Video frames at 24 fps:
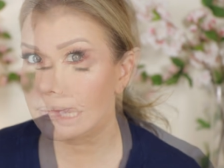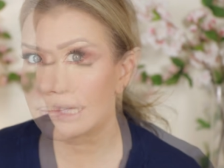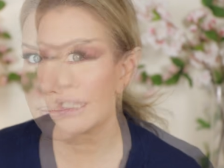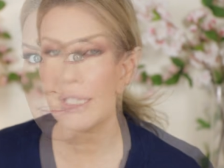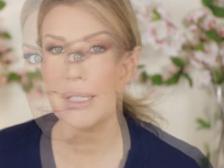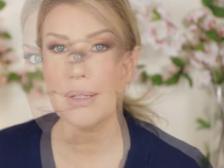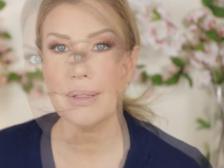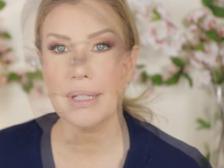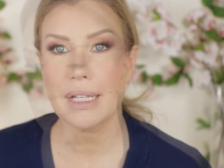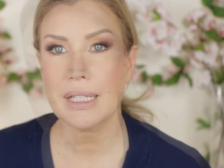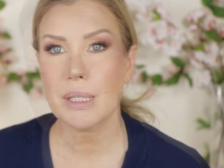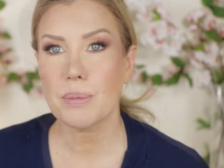
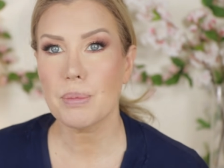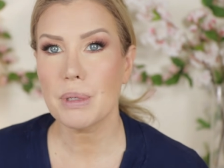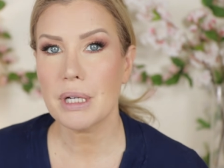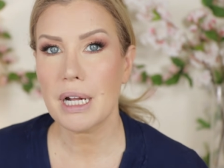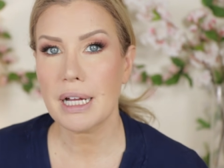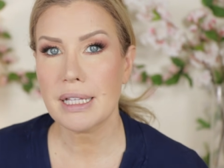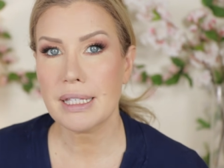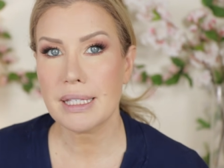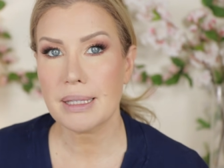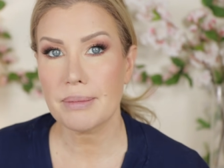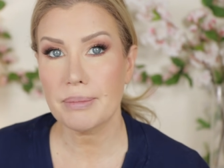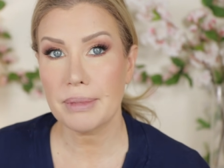So let's put
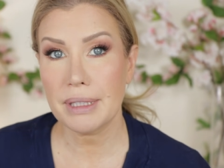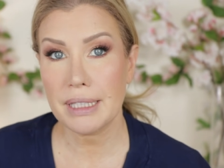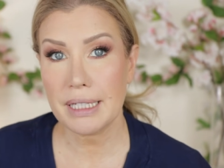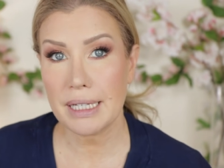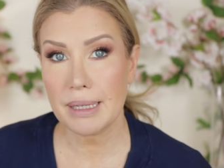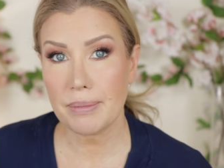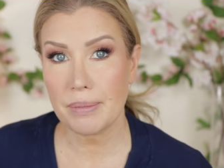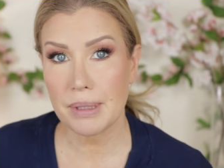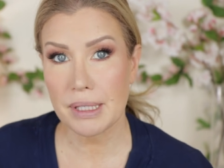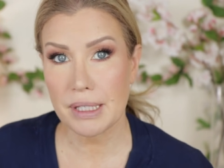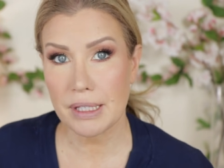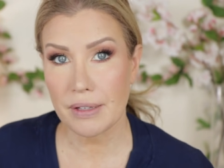on some
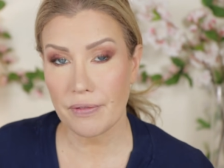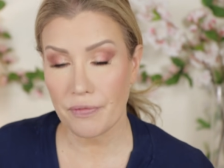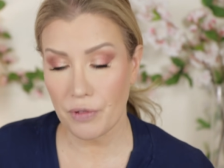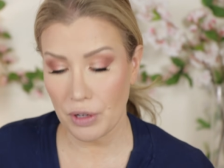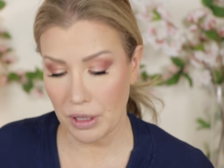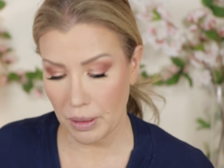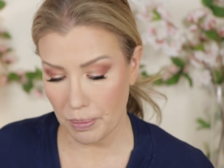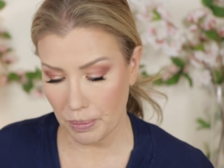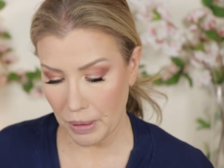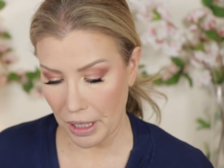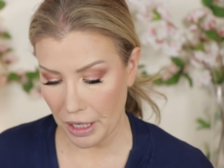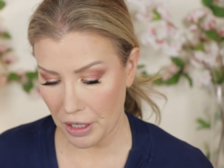lips. For
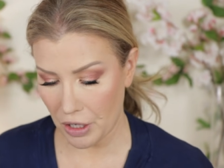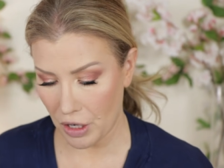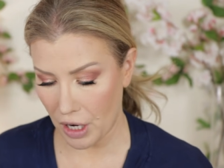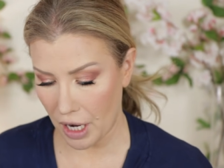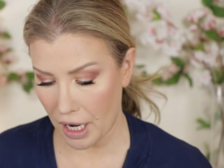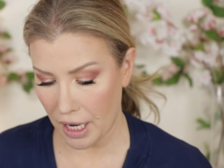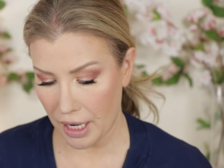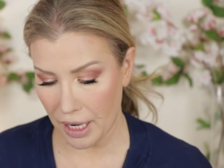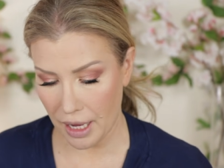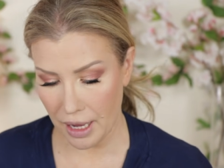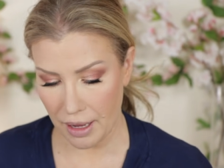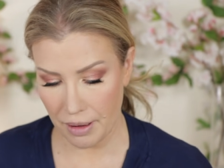lip liner,
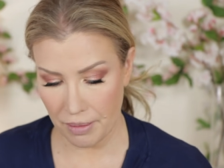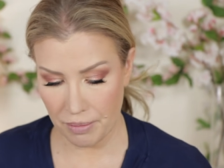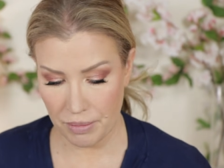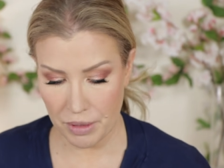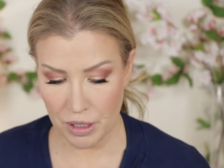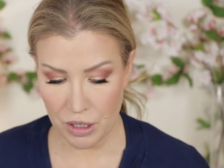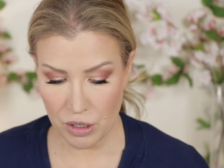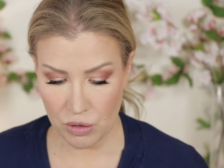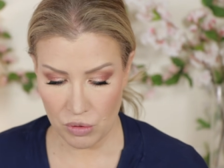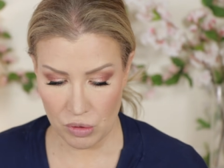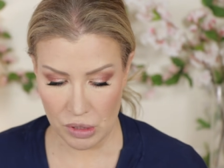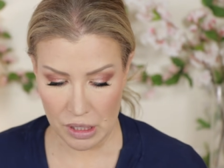I am
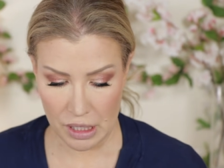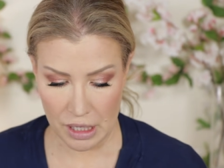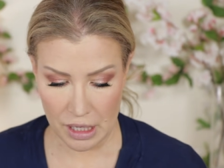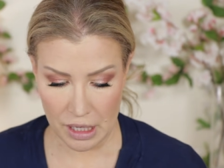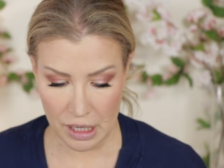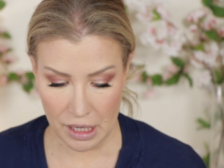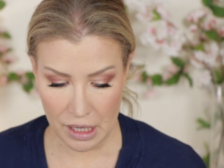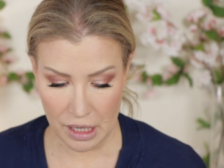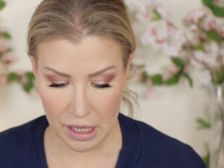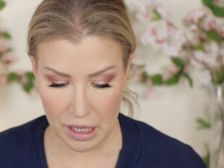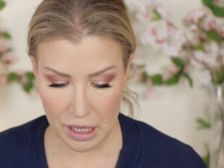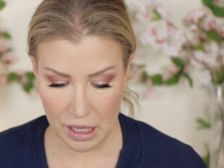
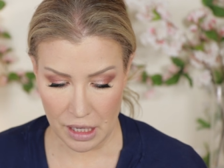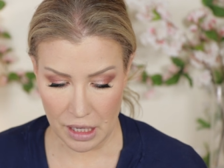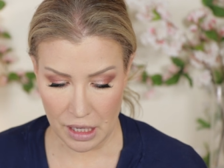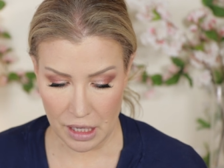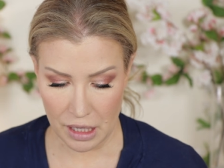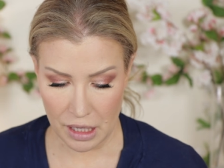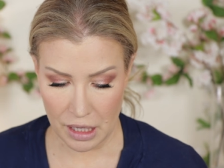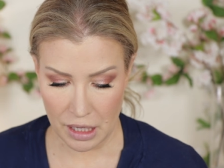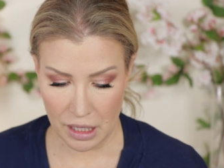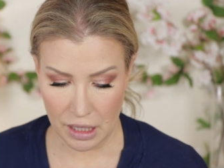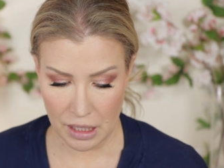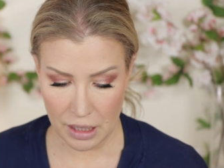using
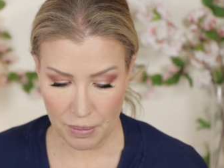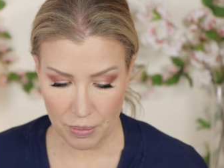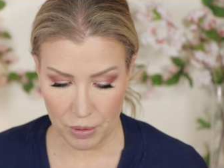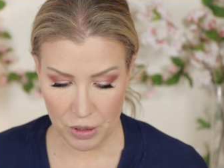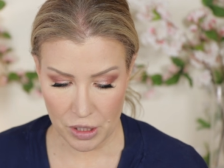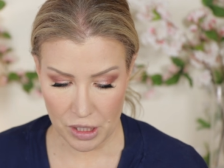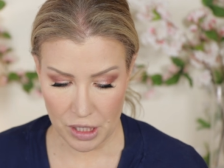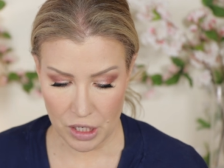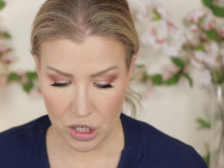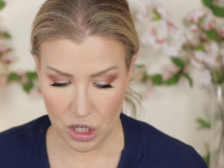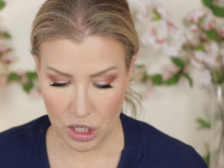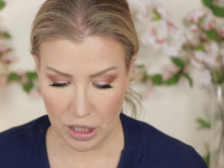the
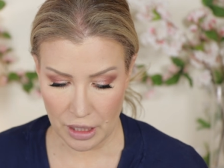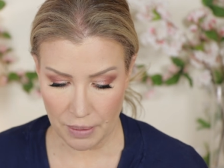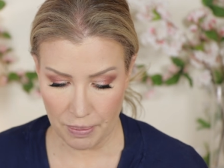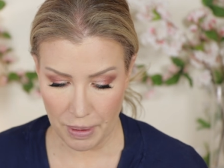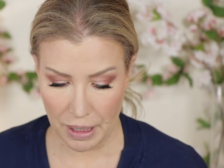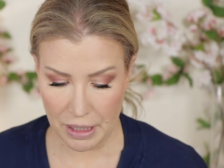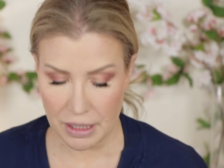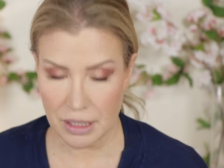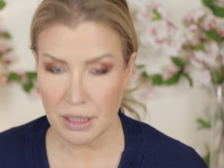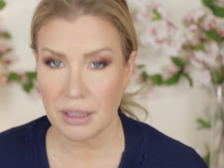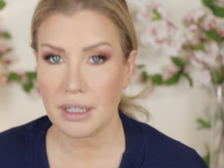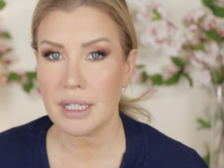Precision Lip
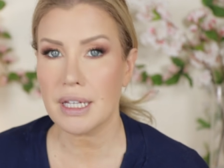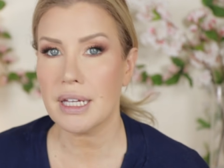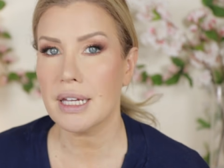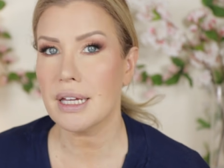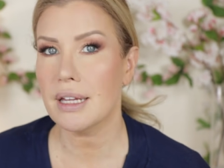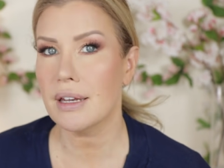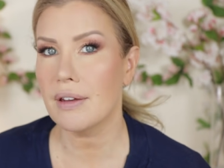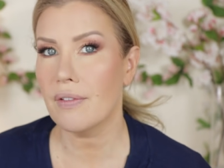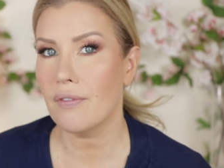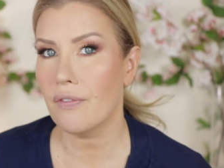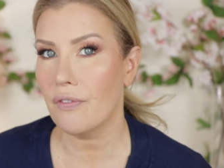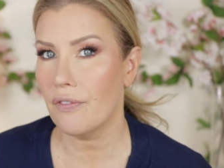Pencil
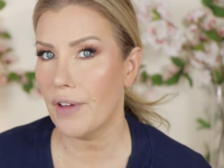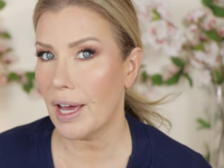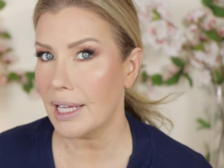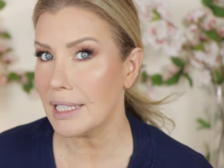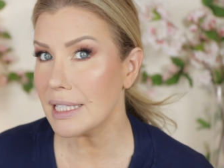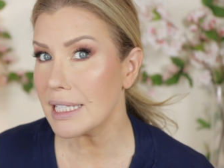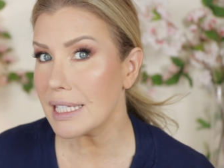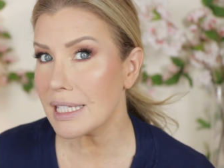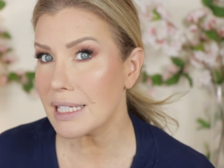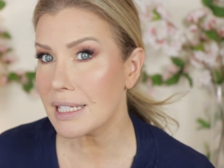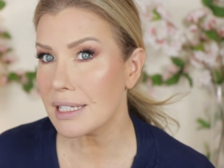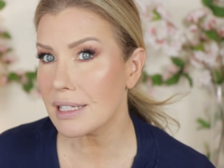in
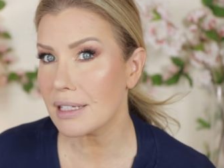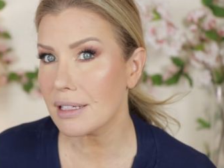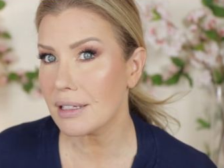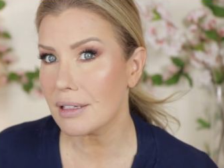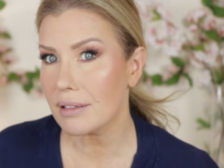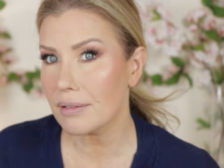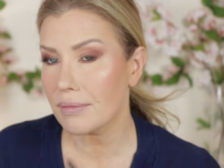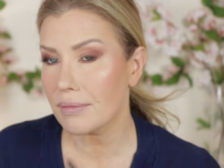Vence.